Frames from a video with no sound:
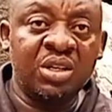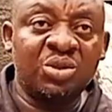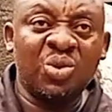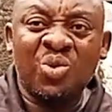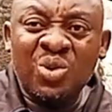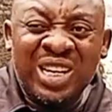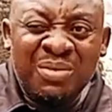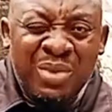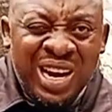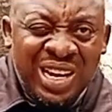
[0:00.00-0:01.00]
So
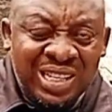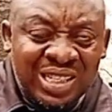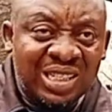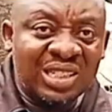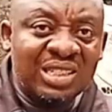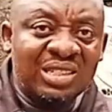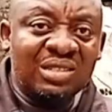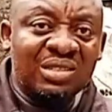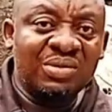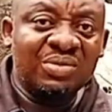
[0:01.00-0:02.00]
the main reason,
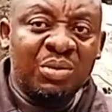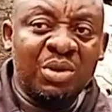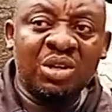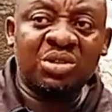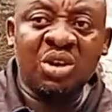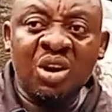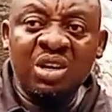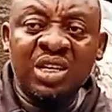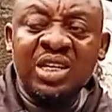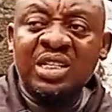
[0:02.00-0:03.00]
because
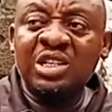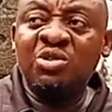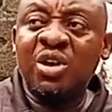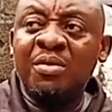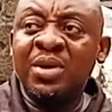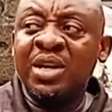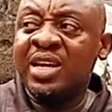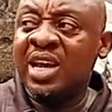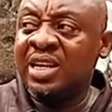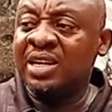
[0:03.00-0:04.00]
all the reason you have been
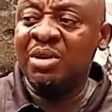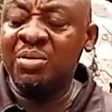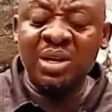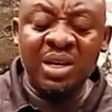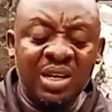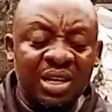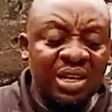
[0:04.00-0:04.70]
hearing, maybe